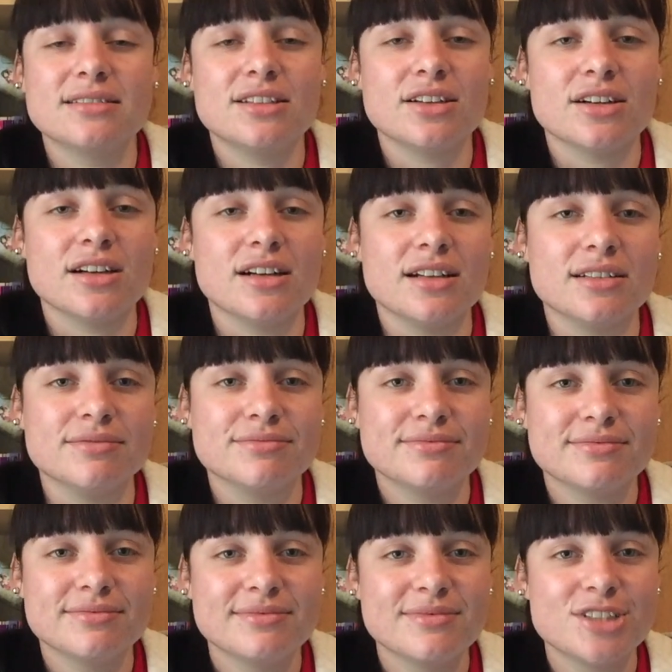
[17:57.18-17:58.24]
Girl.
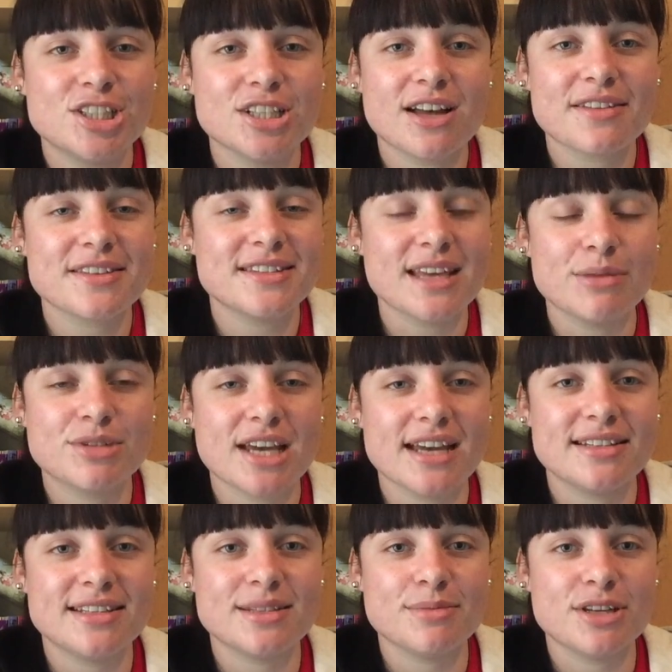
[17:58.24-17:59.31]
She's got the same
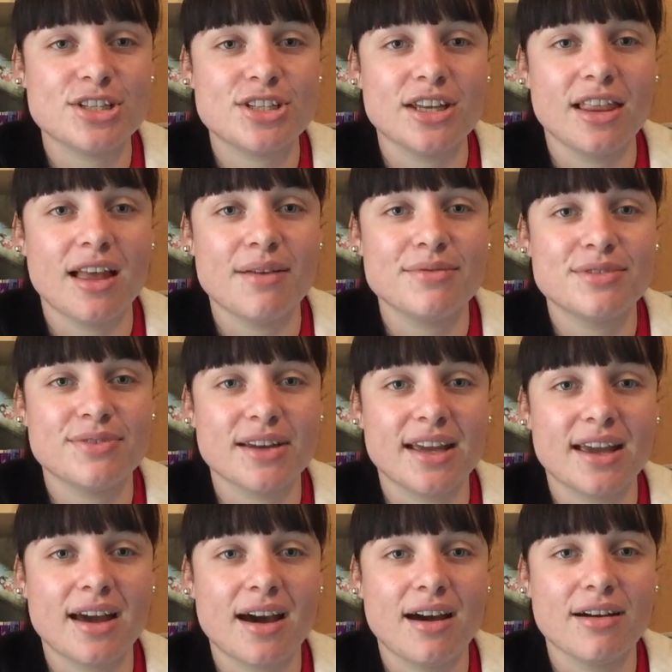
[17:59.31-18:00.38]
taste as me. She loves
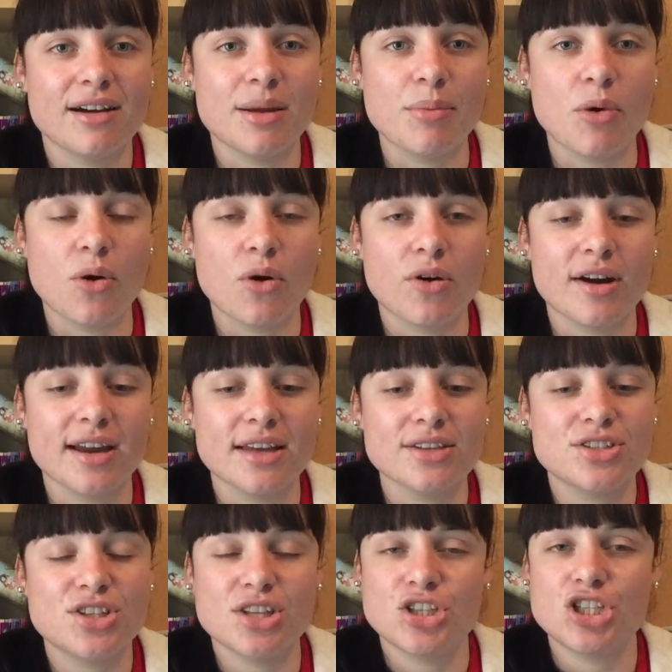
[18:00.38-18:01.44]
freaking Kari
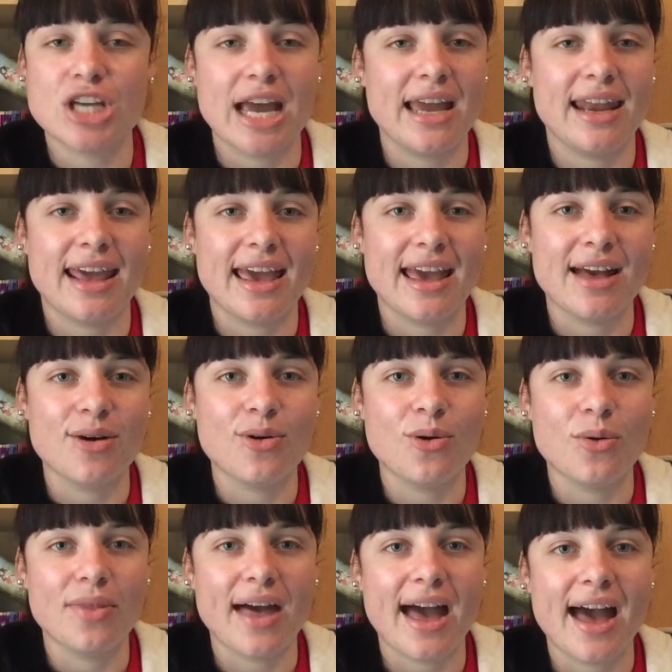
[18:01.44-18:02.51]
Mori, the Jane Eyre,
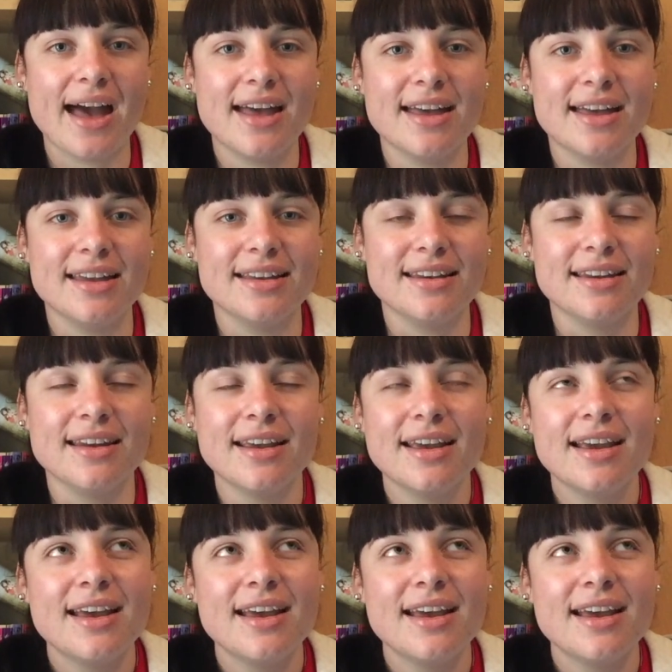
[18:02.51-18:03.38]
all that, and